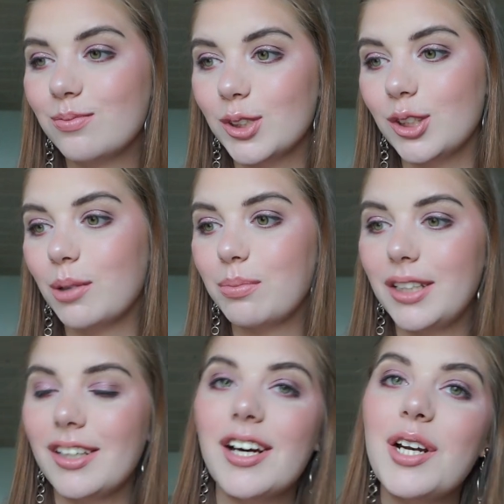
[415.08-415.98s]
will not
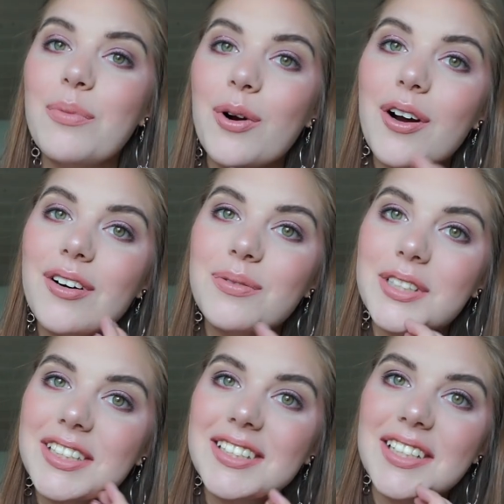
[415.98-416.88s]
be there anymore
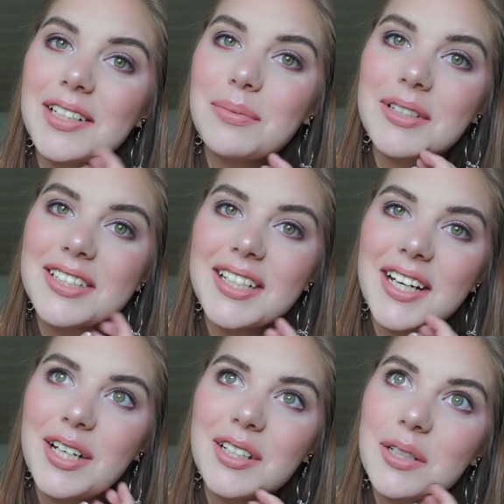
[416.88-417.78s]
which is a little bit
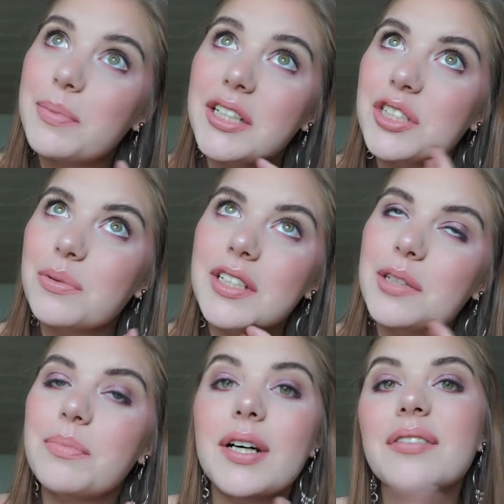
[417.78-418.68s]
sad and
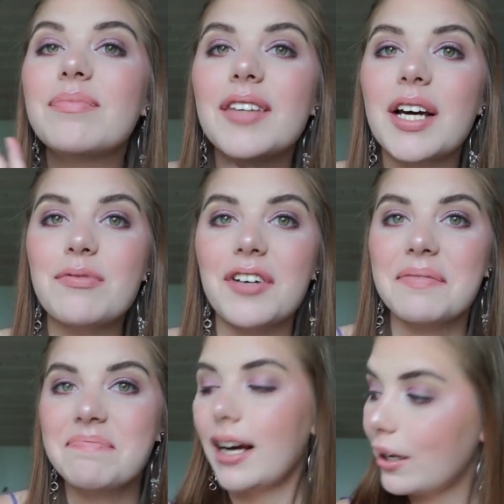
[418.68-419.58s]
bittersweet but I'm
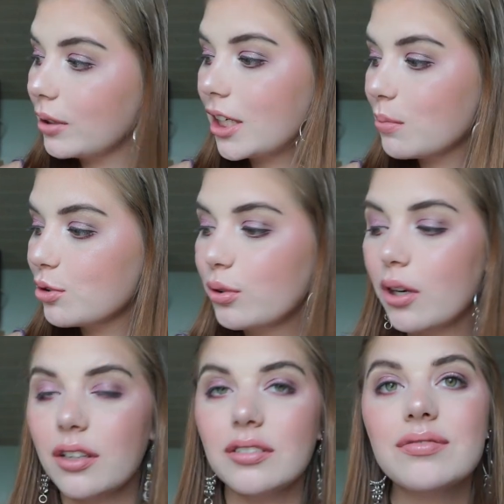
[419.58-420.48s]
fine. I will come
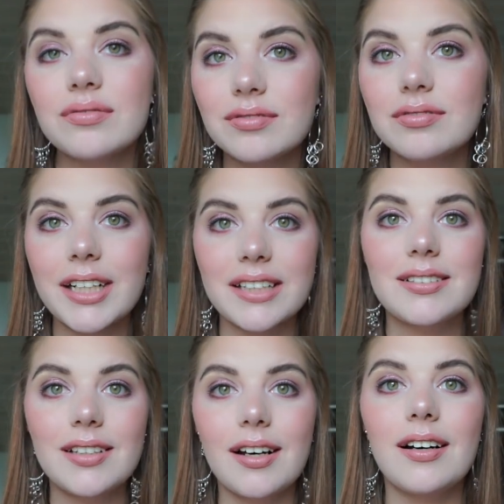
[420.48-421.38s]
strong
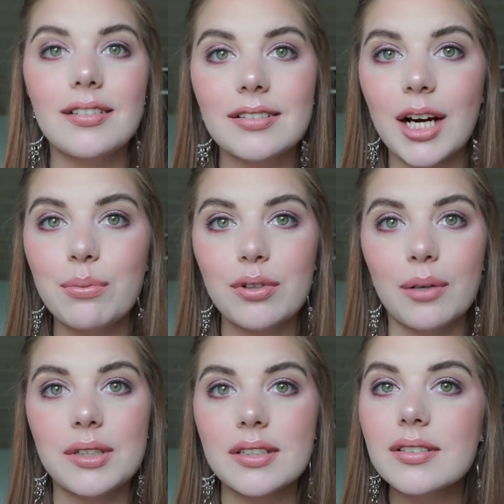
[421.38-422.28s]
next year, I
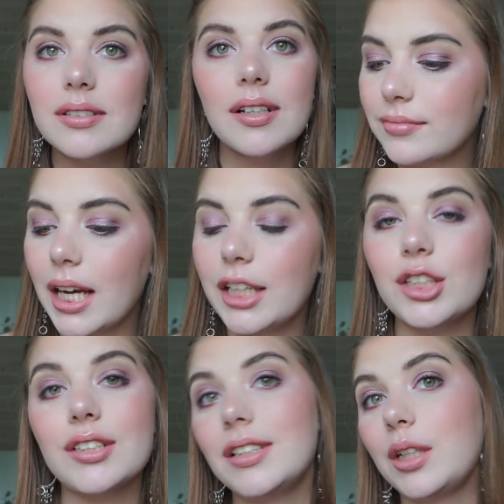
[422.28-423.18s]
promise. I
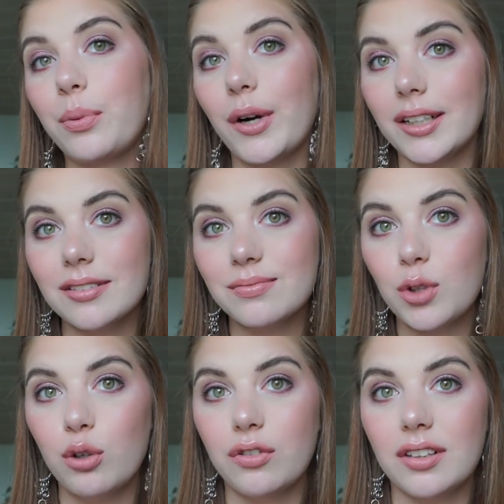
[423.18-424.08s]
just need a break
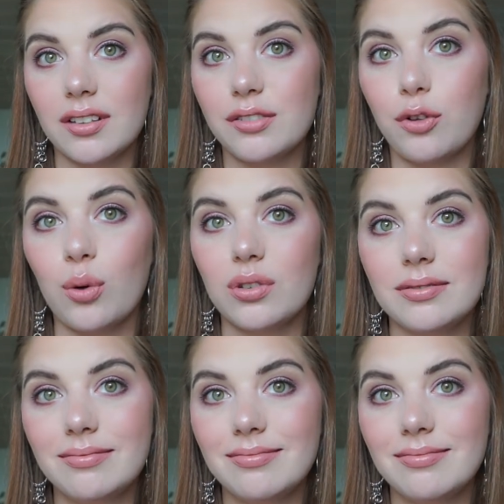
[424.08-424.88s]
over the fall